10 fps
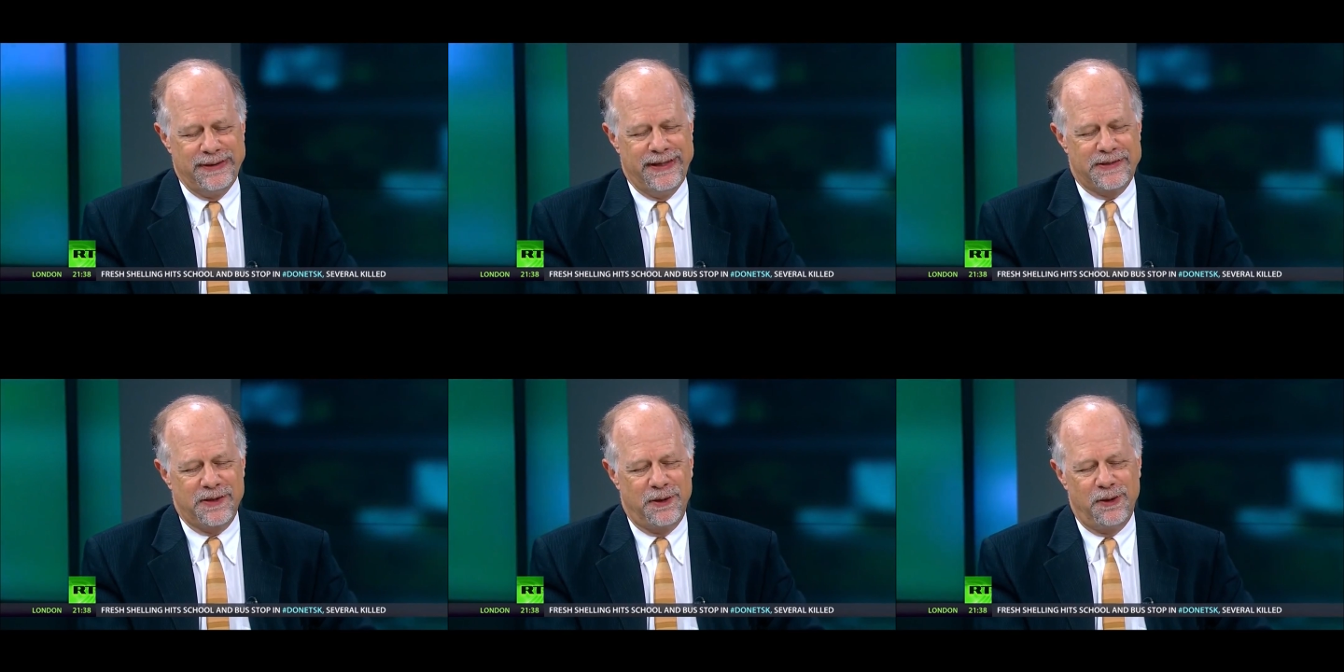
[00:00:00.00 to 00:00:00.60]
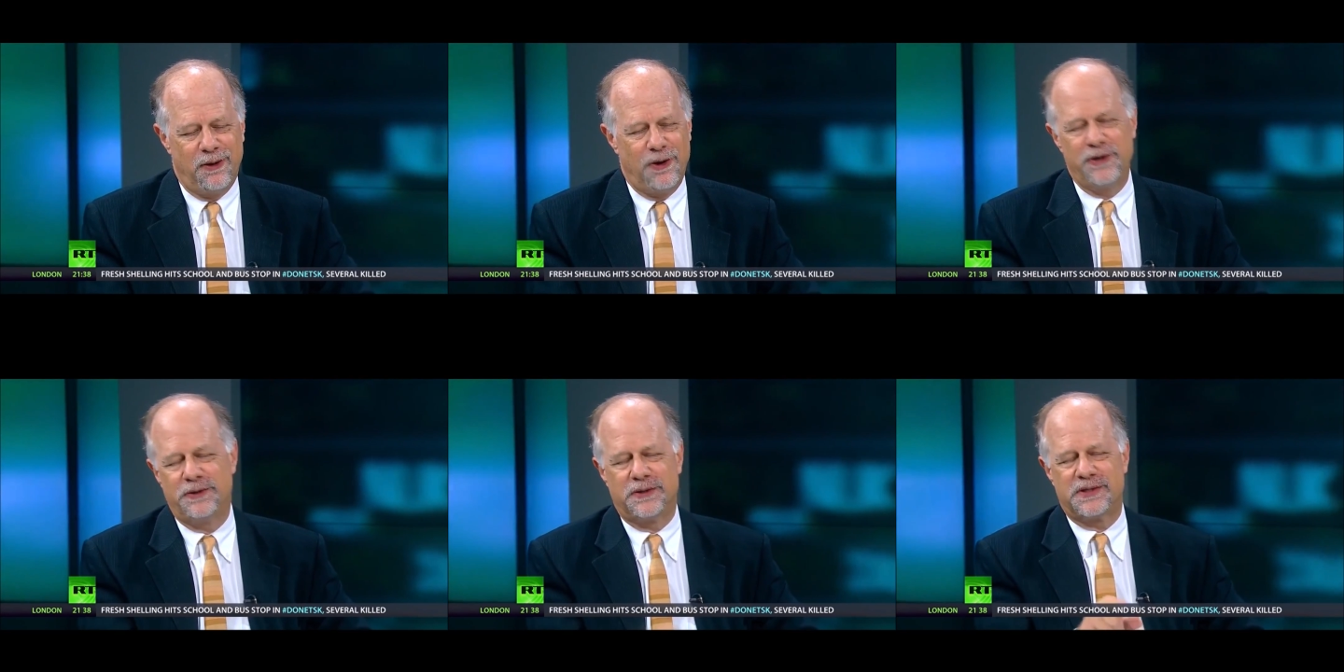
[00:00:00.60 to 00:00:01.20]
It's a little
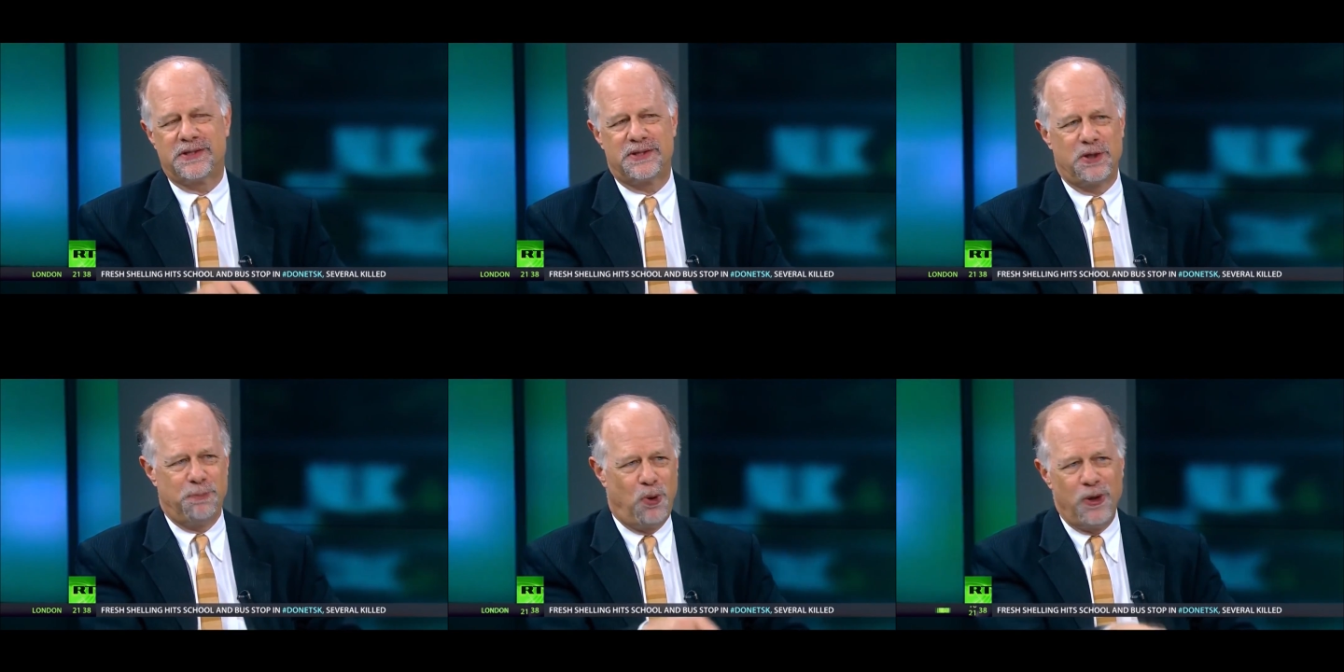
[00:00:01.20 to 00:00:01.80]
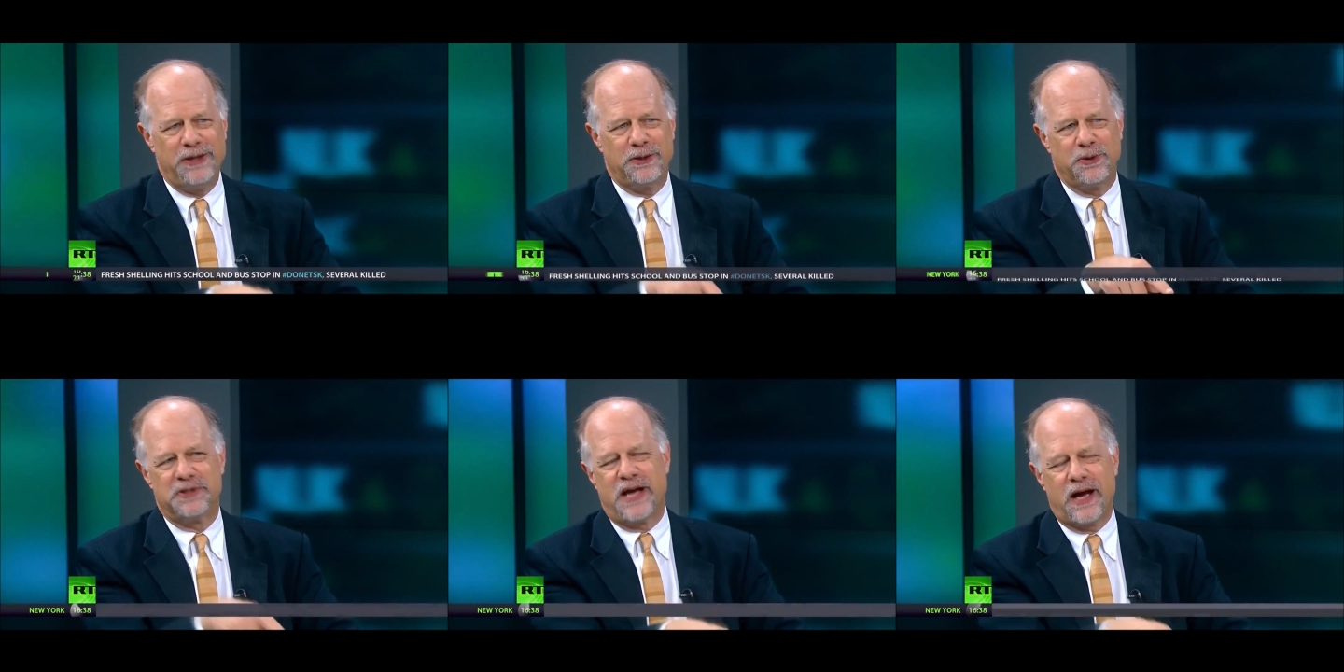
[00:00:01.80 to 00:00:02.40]
harder to point to
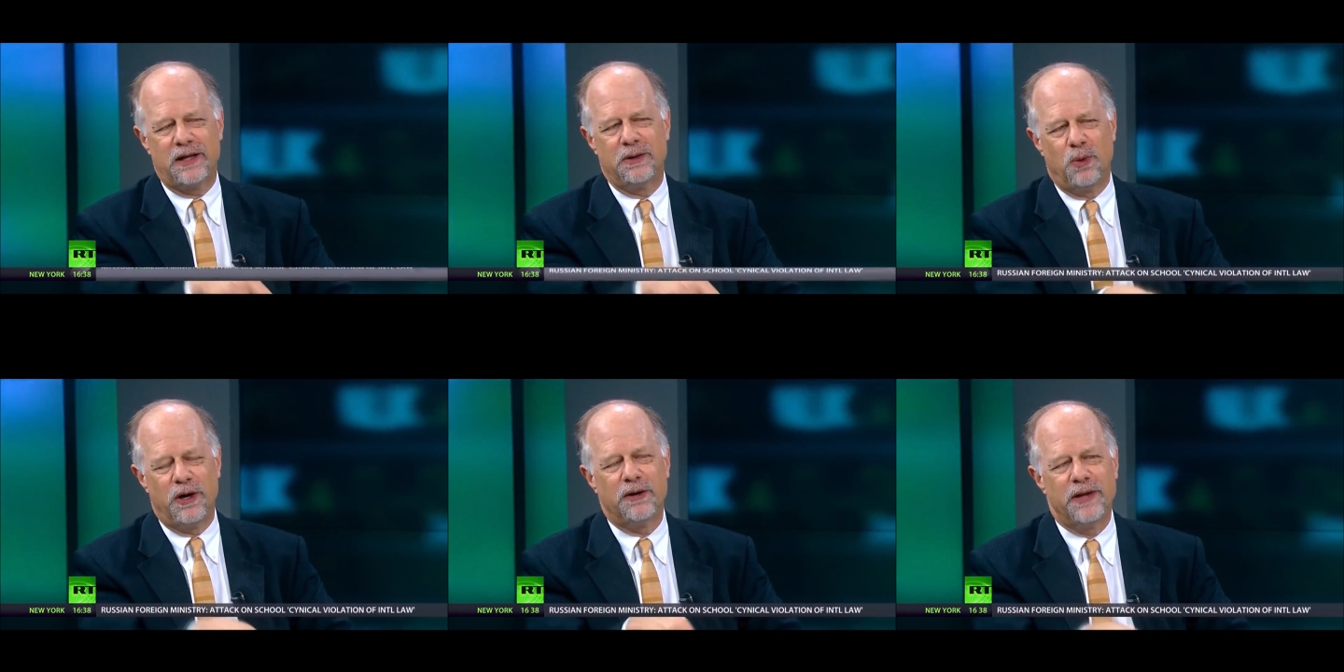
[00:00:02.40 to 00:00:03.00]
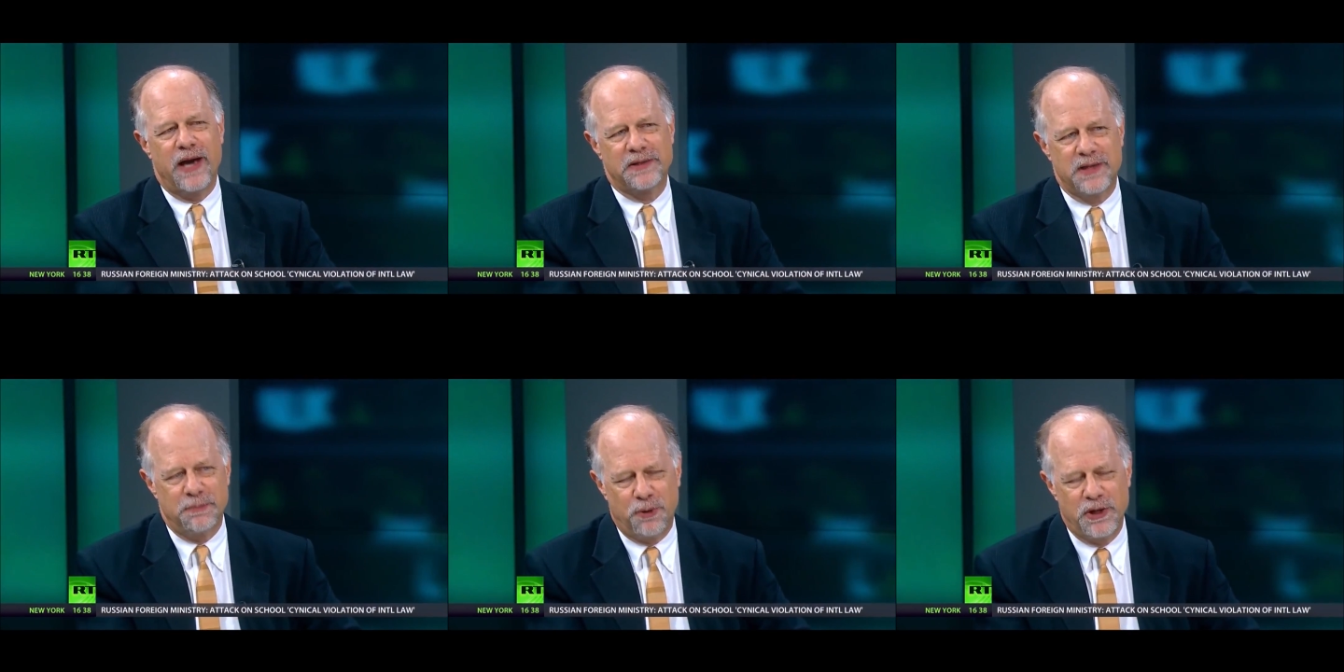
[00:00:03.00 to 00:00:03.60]
exactly where the
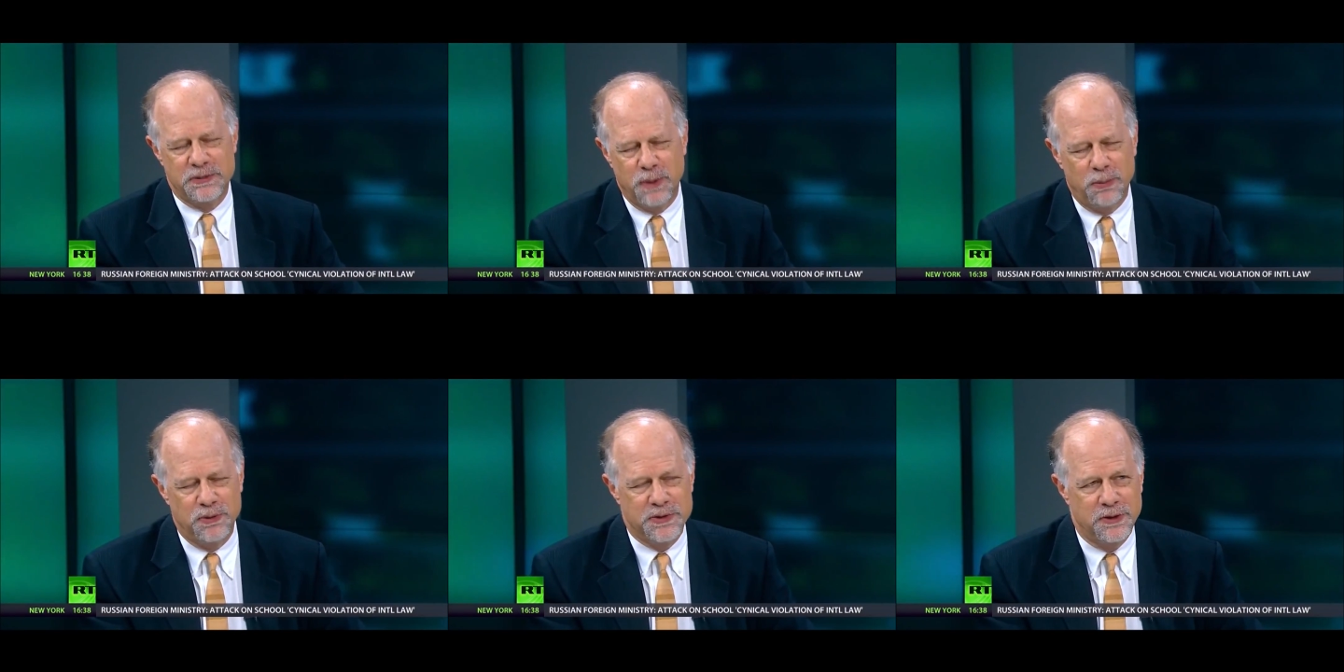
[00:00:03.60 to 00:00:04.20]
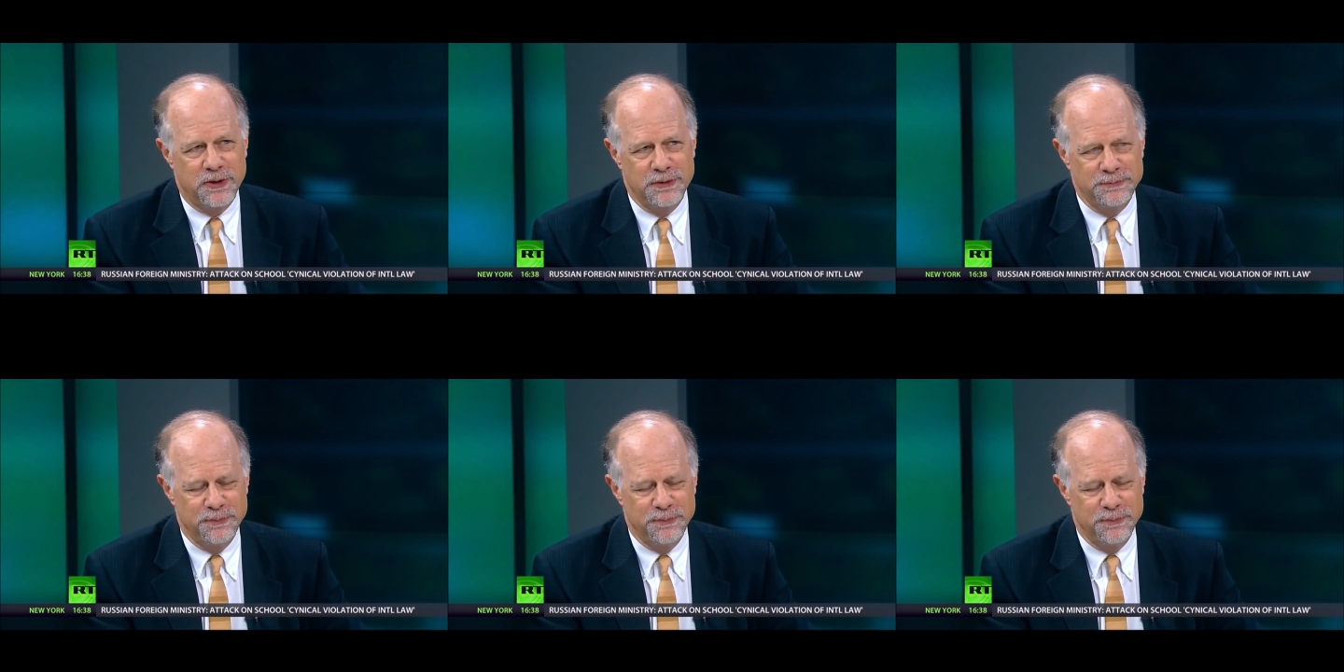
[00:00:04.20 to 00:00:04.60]
asset price bubbles are.